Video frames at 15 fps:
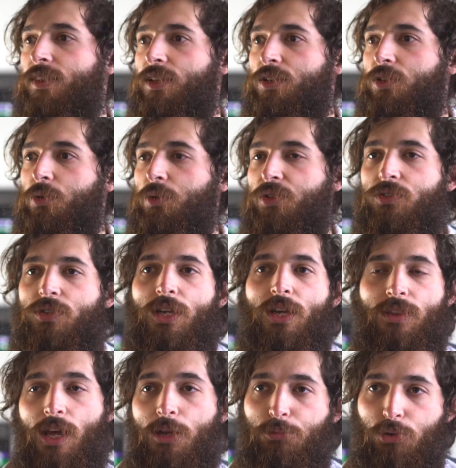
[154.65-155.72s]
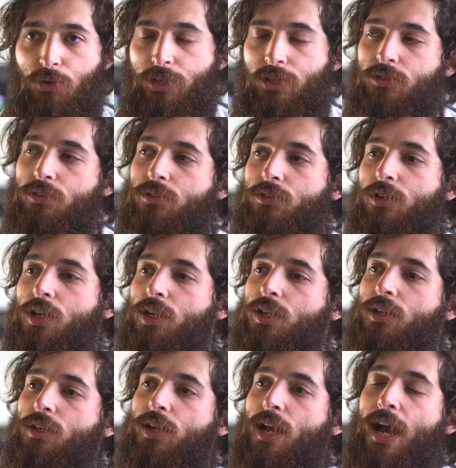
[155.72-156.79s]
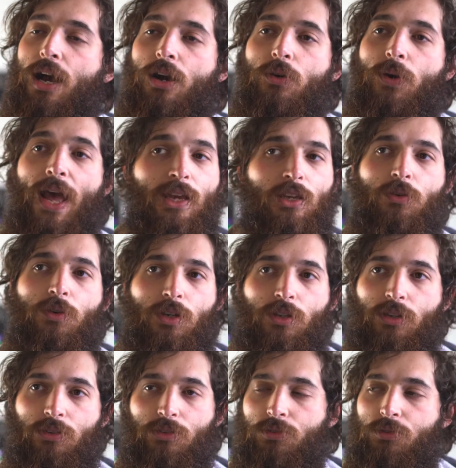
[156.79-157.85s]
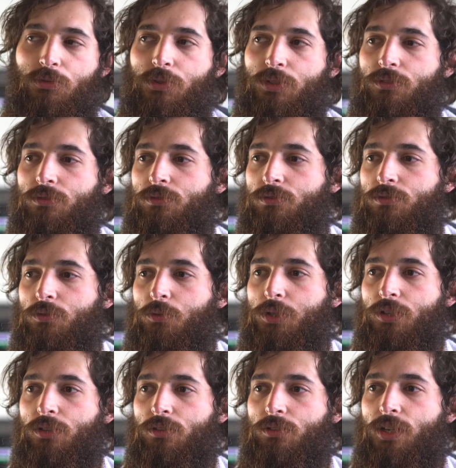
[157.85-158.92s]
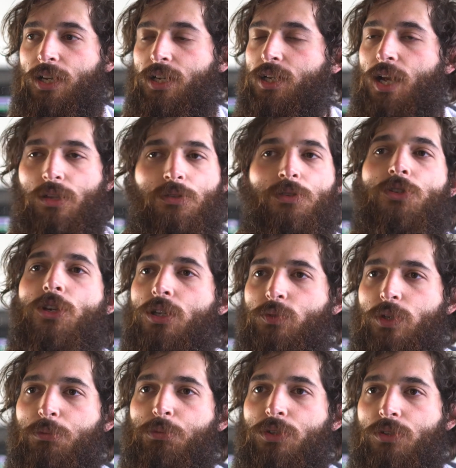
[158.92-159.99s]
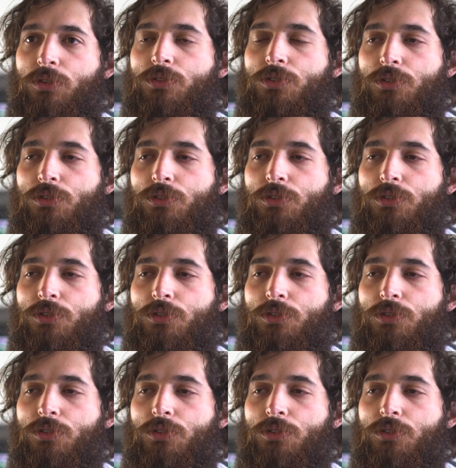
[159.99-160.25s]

then you will see at that point how accurate it is, what kind of colors can it reproduce